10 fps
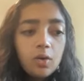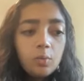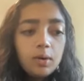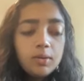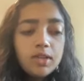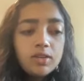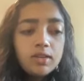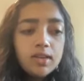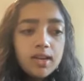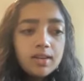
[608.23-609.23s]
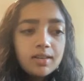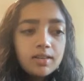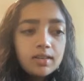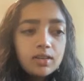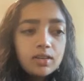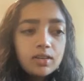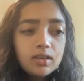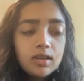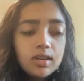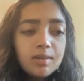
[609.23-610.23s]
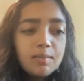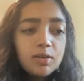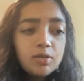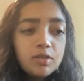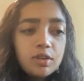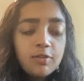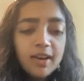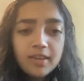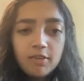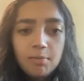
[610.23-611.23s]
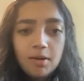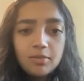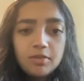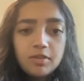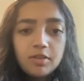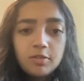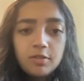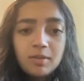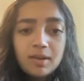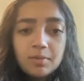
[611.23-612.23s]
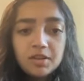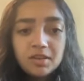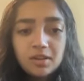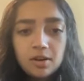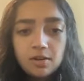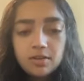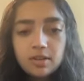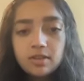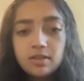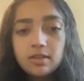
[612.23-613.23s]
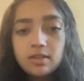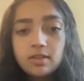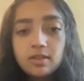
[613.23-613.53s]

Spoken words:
what would you say is currently the most effective approach for multiple sclerosis?